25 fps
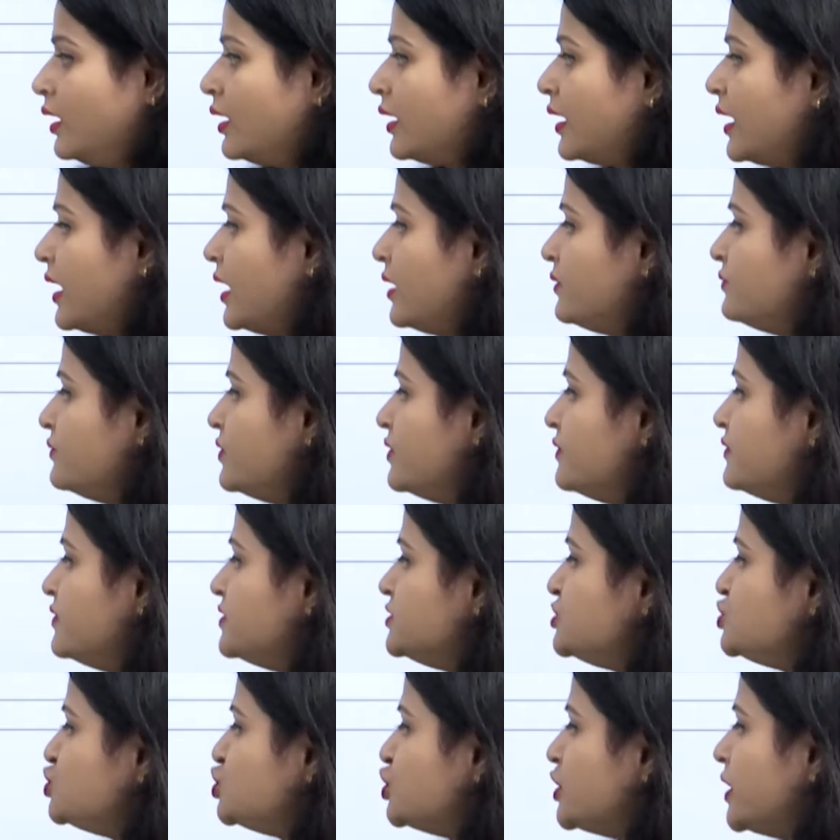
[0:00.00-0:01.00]
Again we
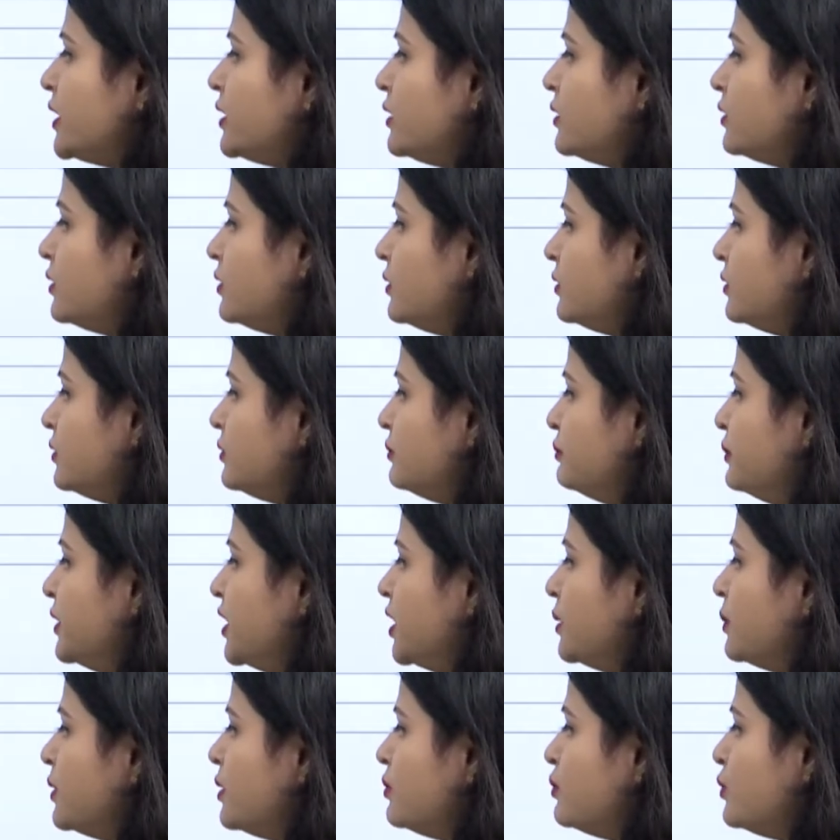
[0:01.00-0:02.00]
will check
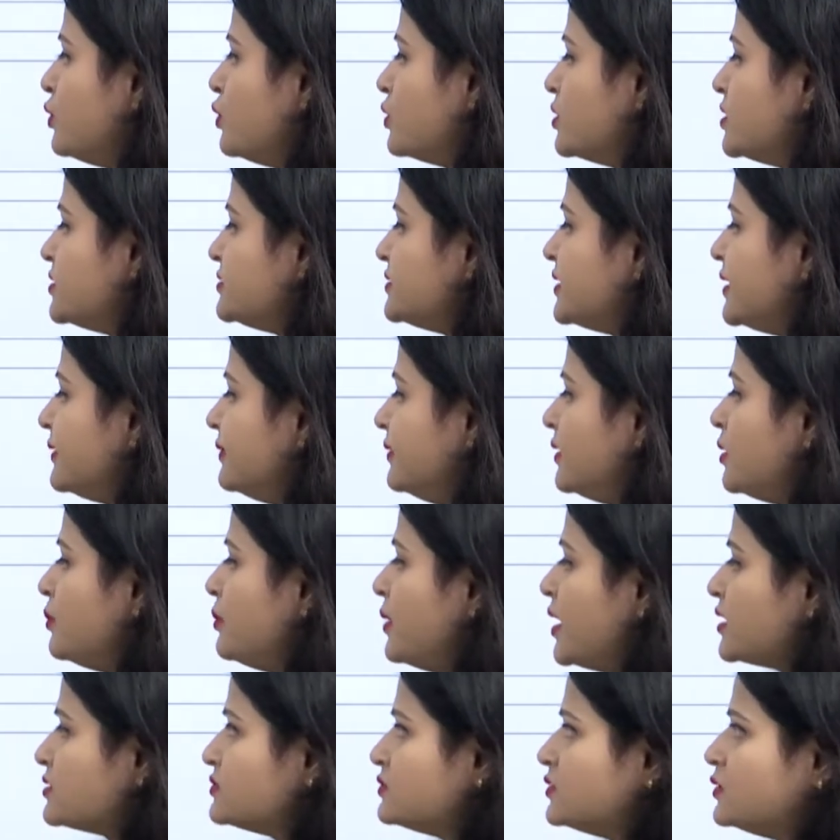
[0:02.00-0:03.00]
minimum bonus and the
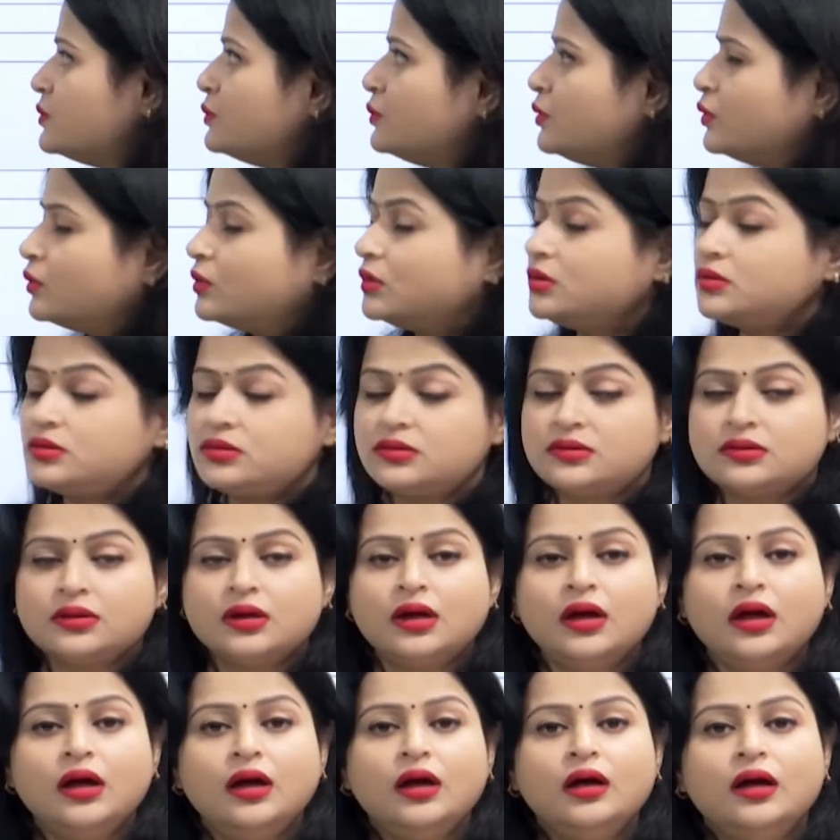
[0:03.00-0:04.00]
maximum bonus.
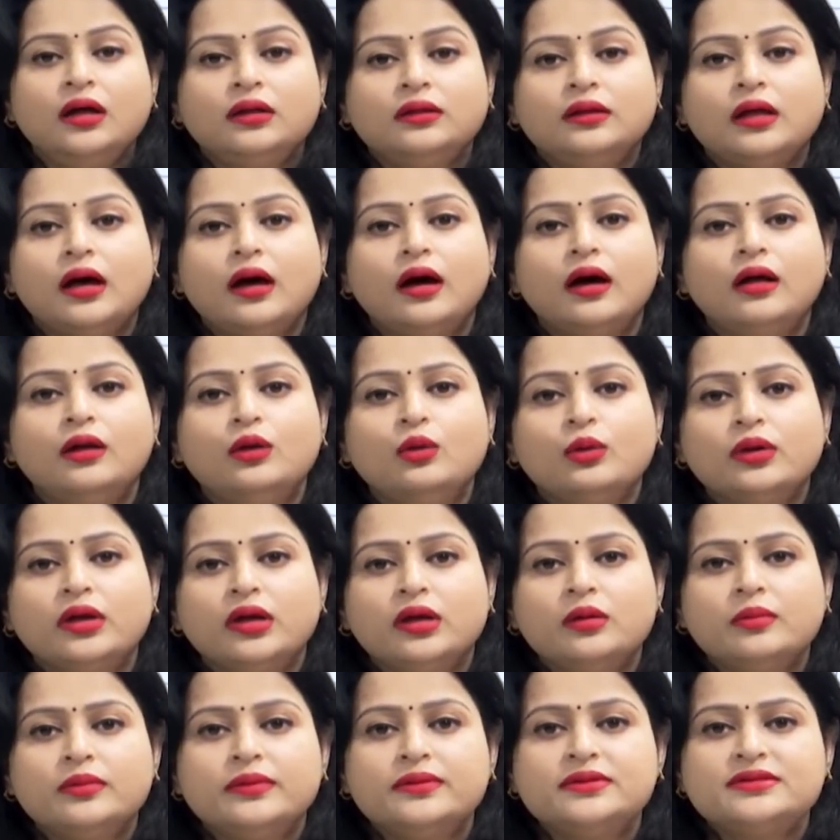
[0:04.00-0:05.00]
The
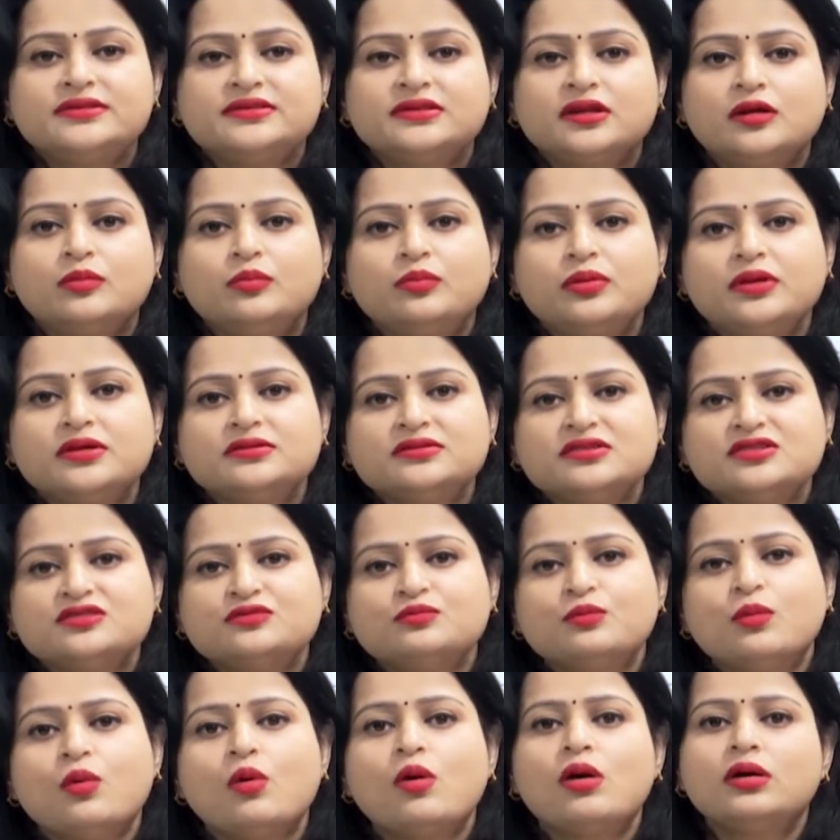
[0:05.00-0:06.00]
allocable surplus is
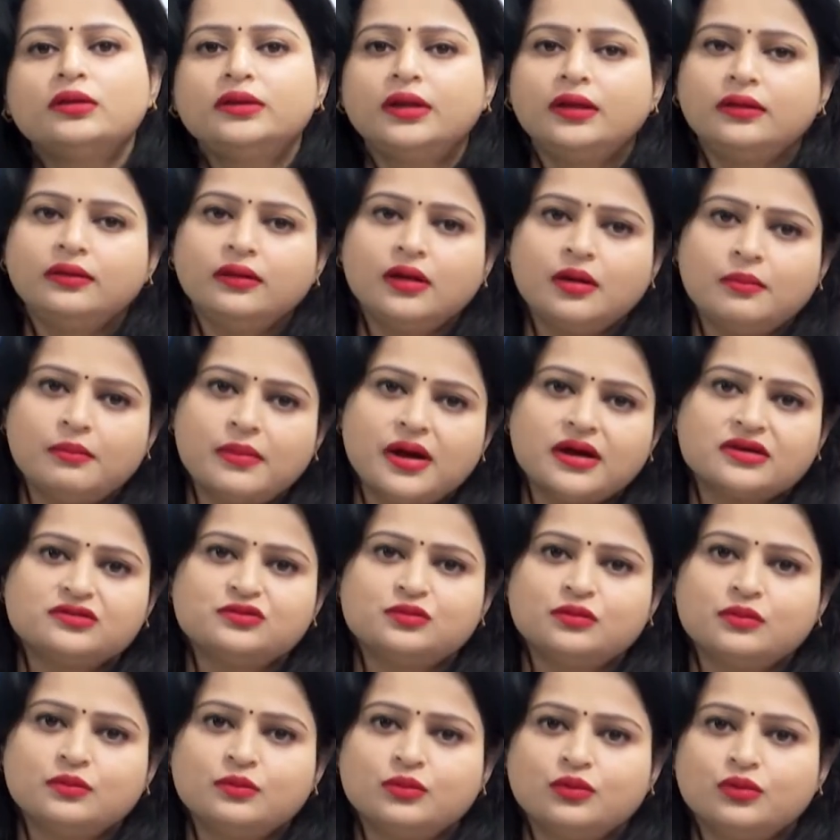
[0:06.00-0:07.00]
more than the
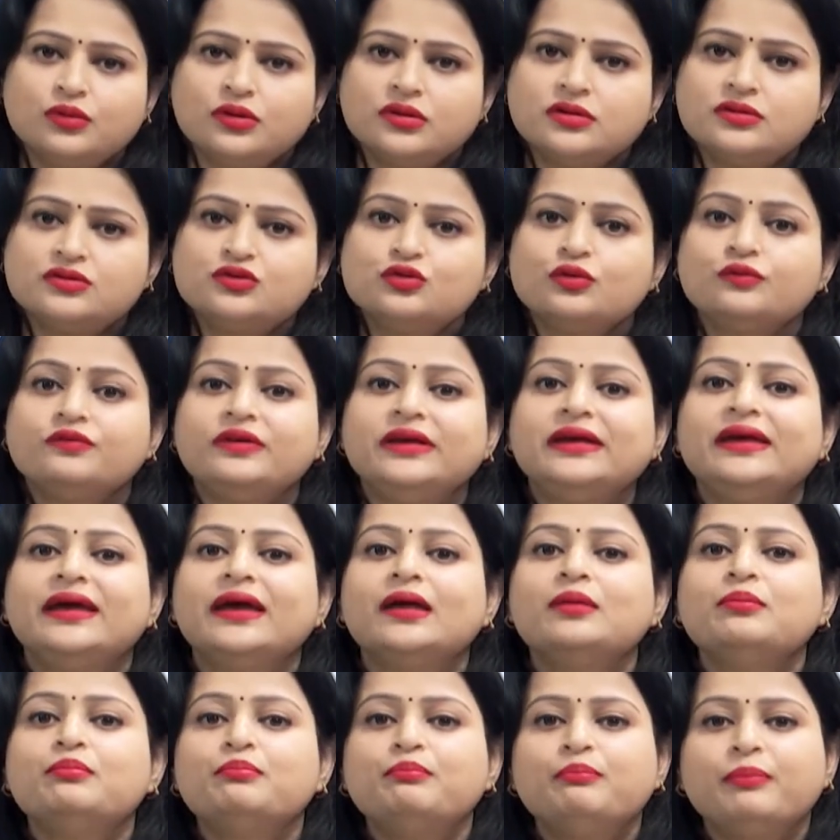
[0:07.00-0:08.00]
maximum bonus. So, we
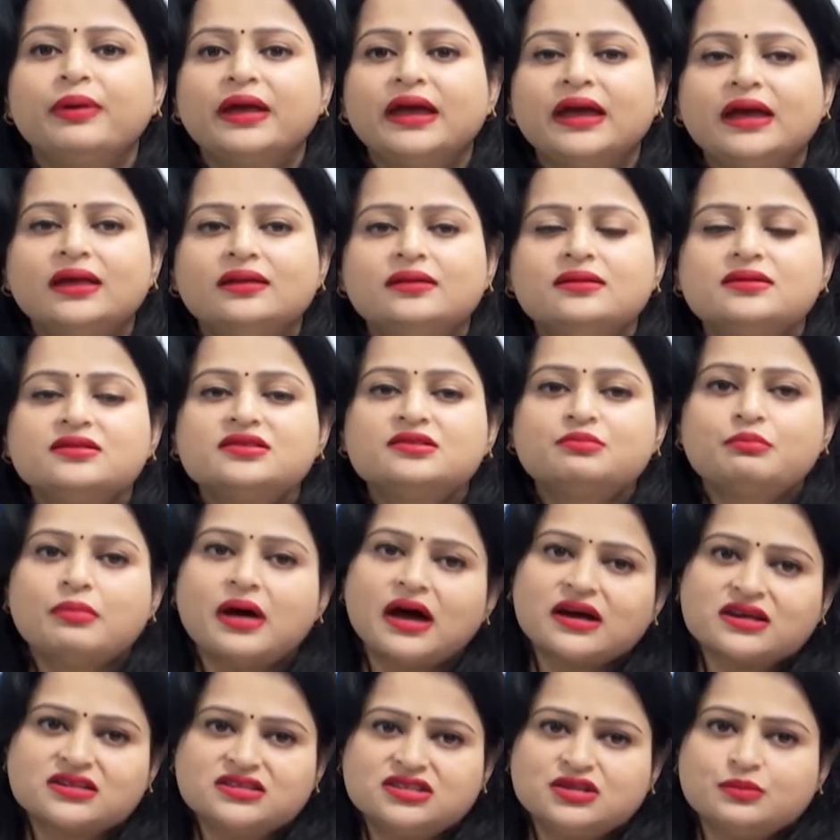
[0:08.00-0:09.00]
can pay this
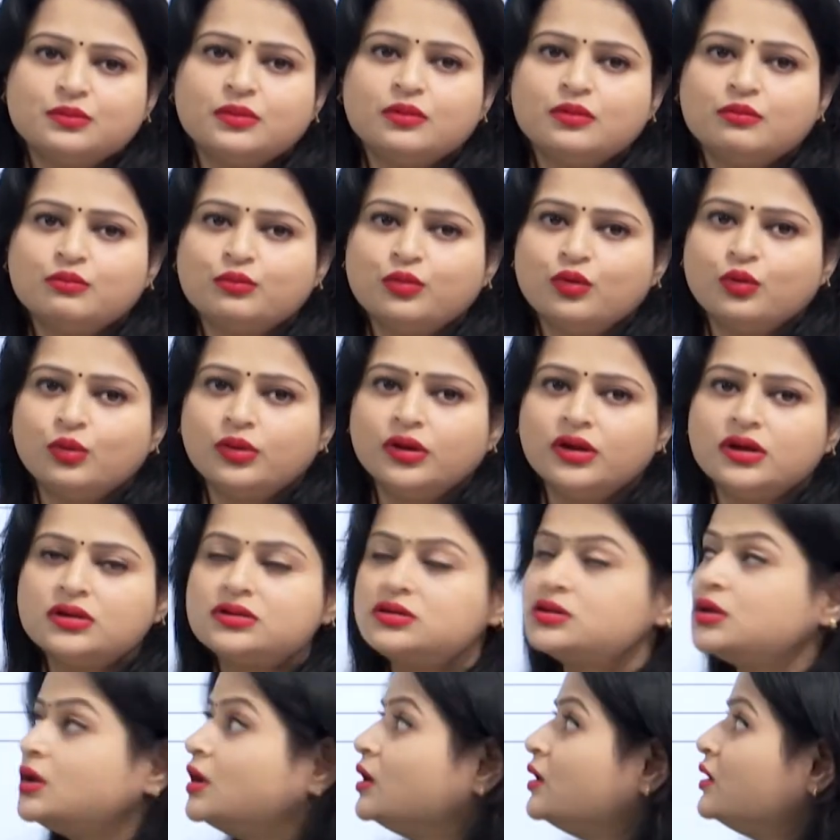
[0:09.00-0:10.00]
maximum
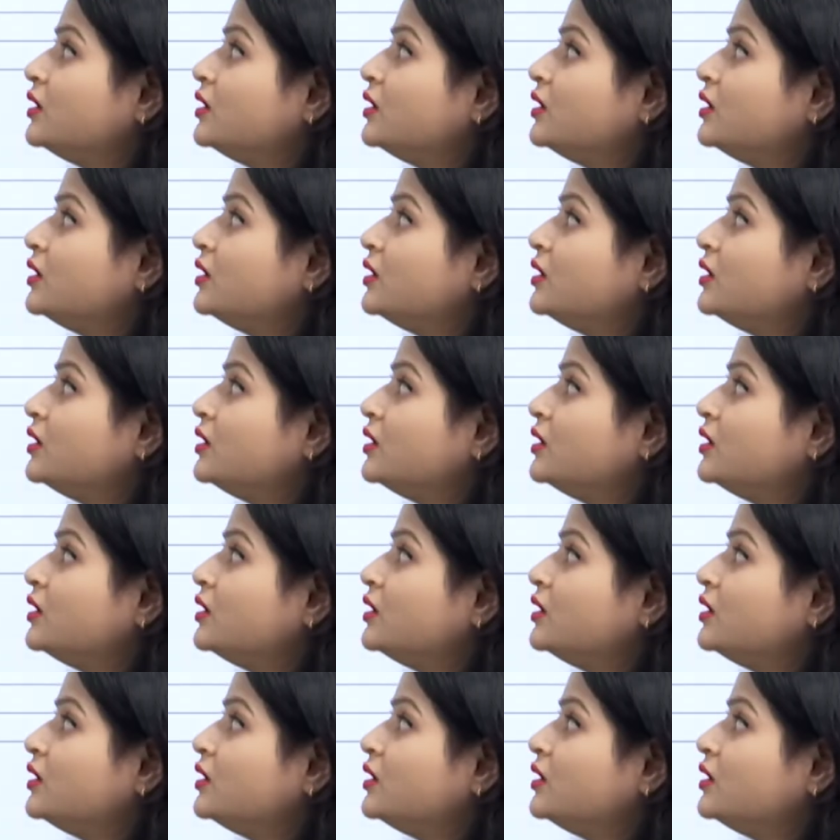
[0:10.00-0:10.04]
bonus